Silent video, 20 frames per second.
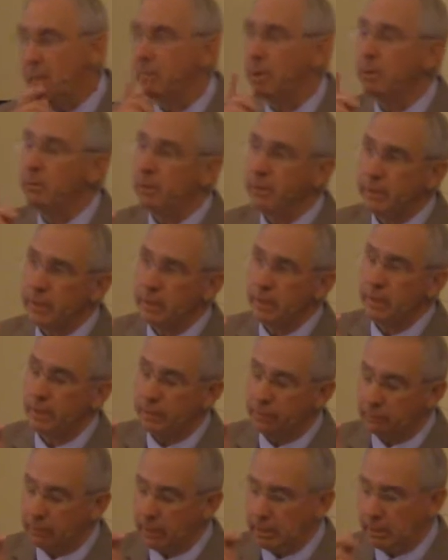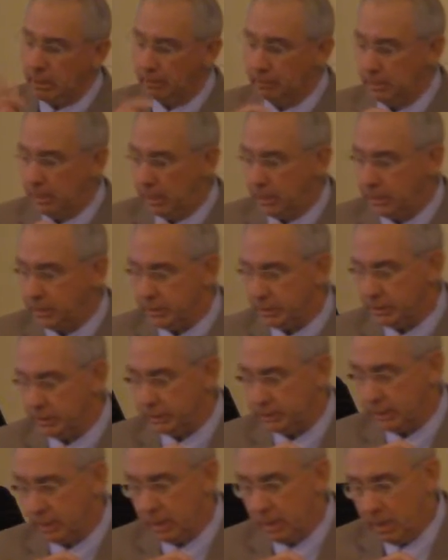But within the three
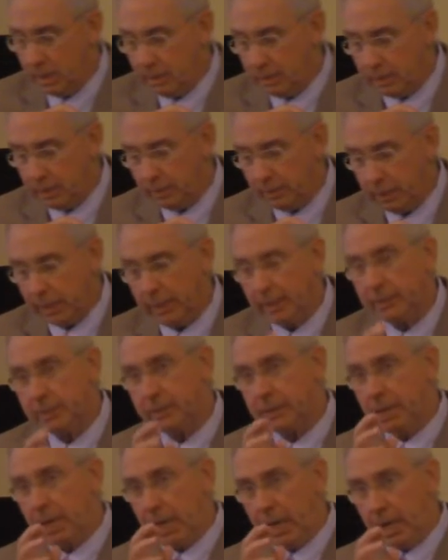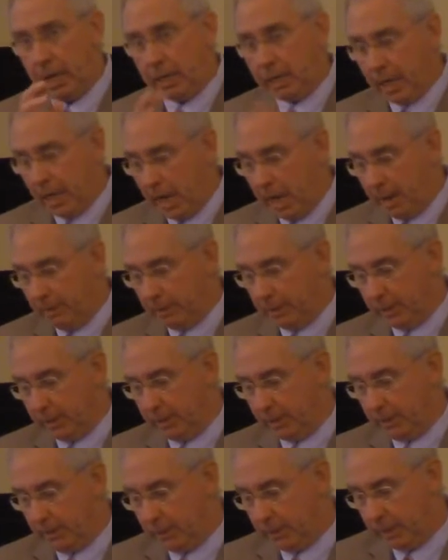temptations, there is a
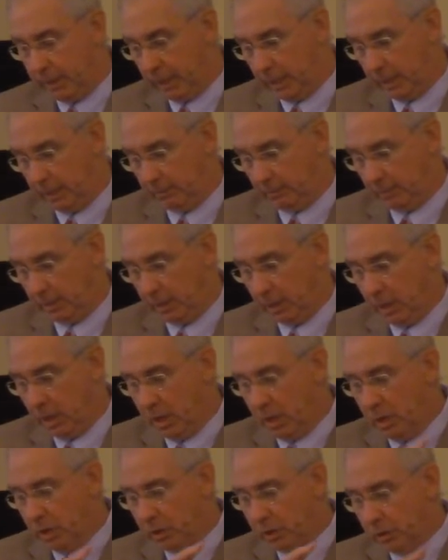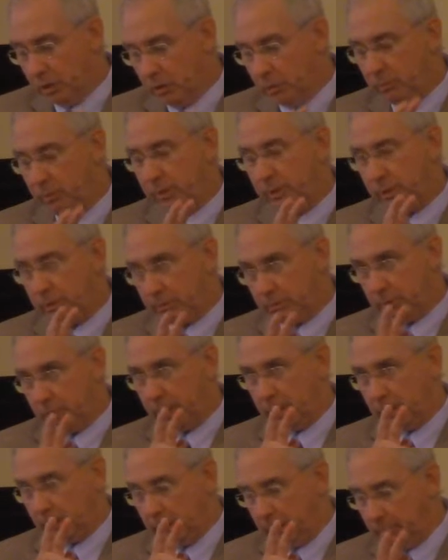common theme. Two of the
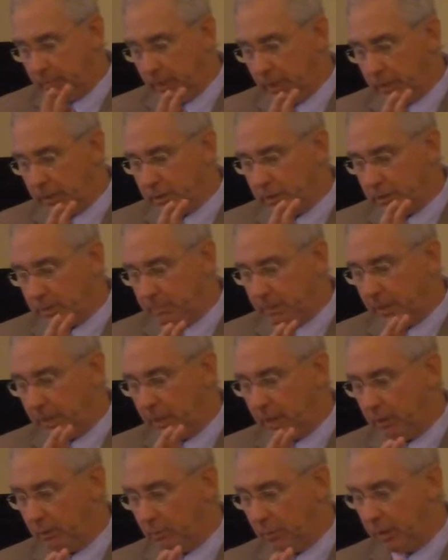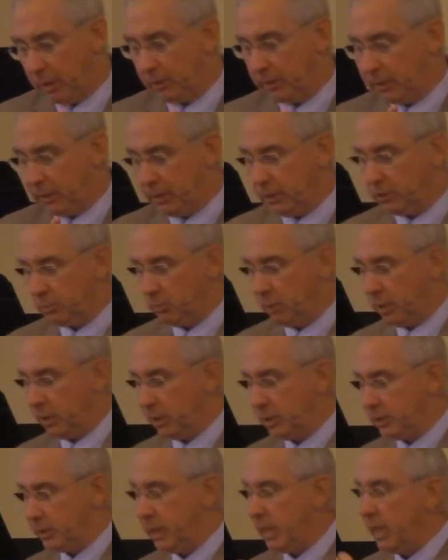three temptations begin with these
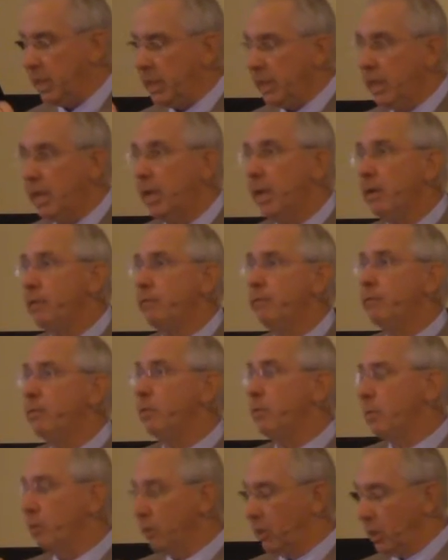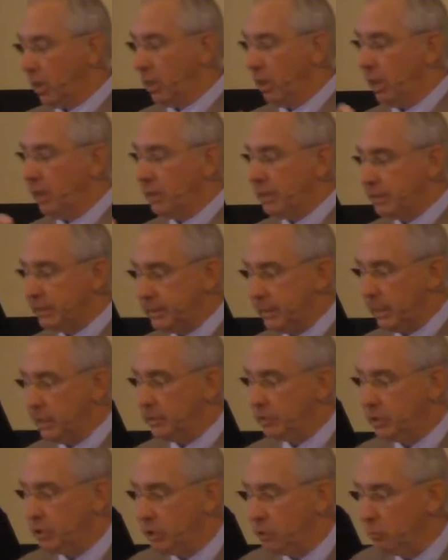words, if or
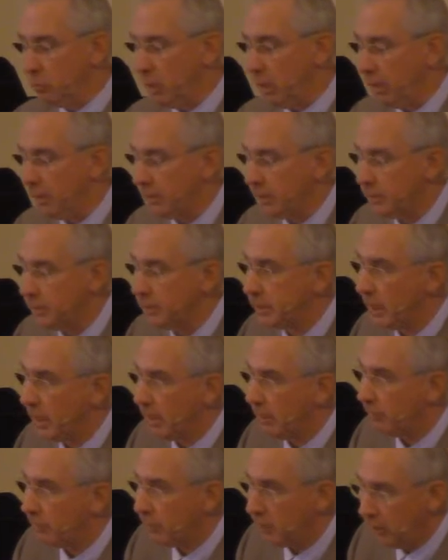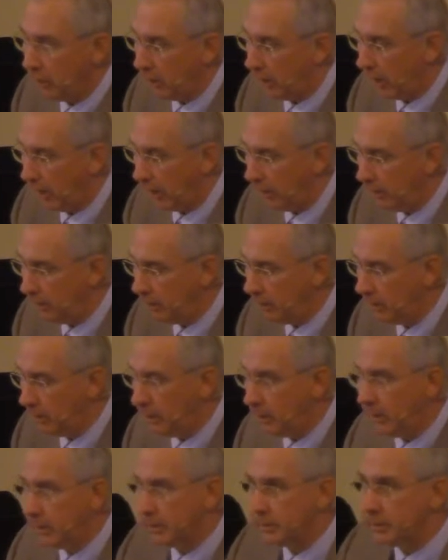since you are the Son of God,
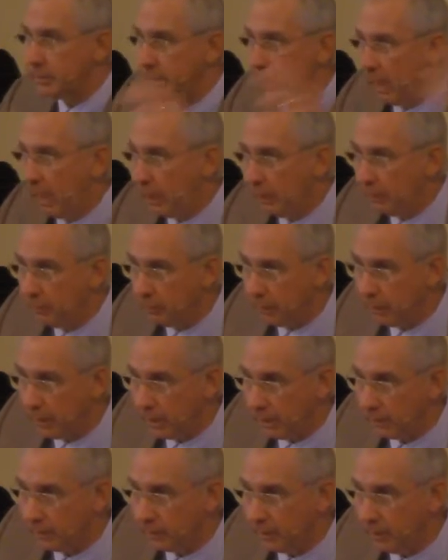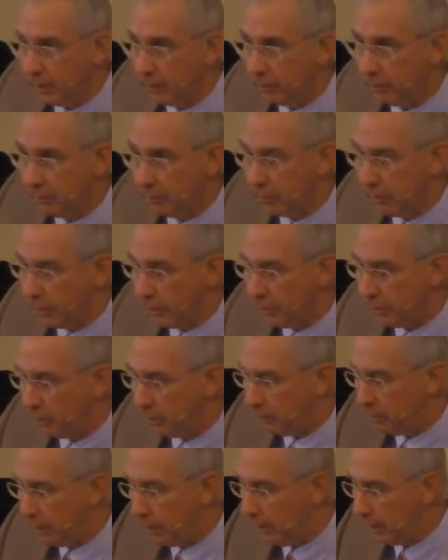this guy who has authority to
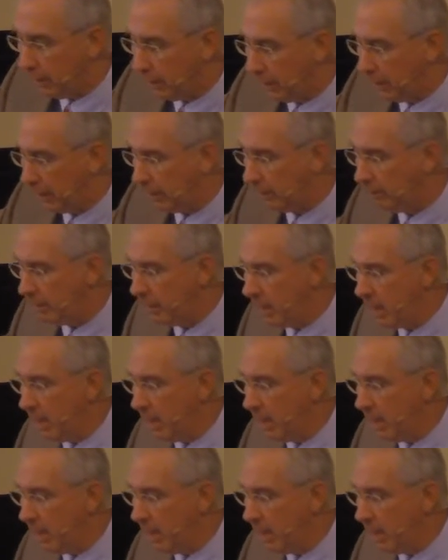do anything,